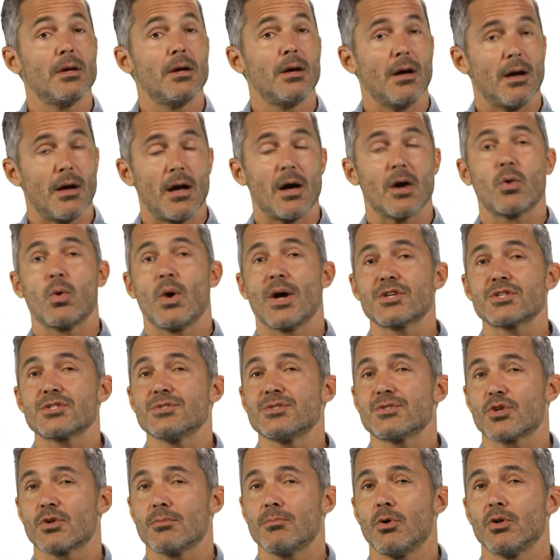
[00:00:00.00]
All
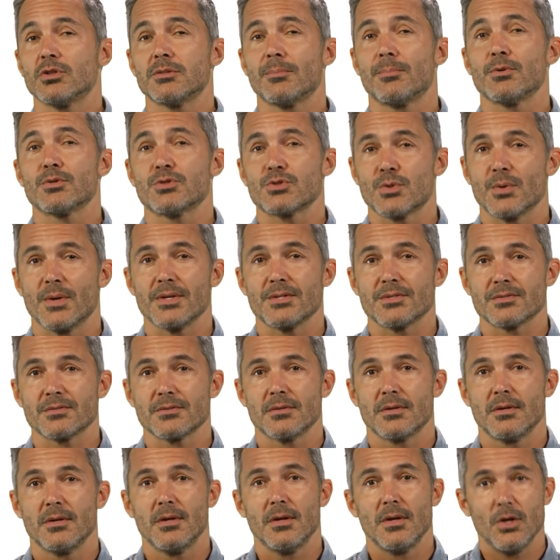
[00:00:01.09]
questions are multiple choice.
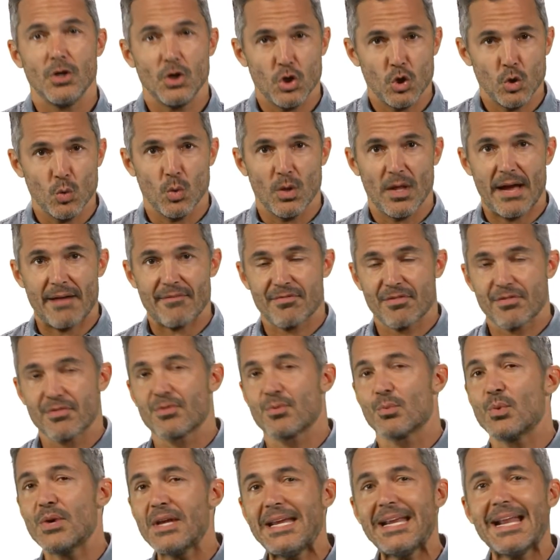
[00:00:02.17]
You will have
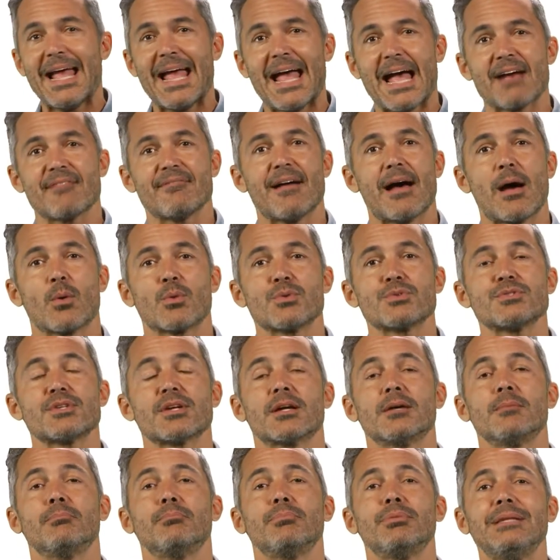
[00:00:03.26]
3.5 hours to
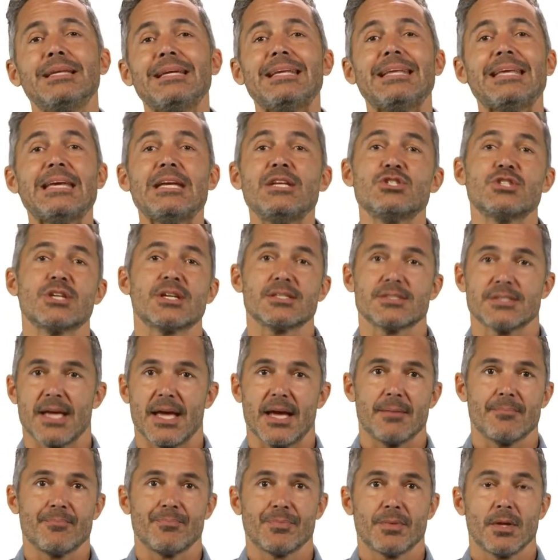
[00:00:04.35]
complete each exam.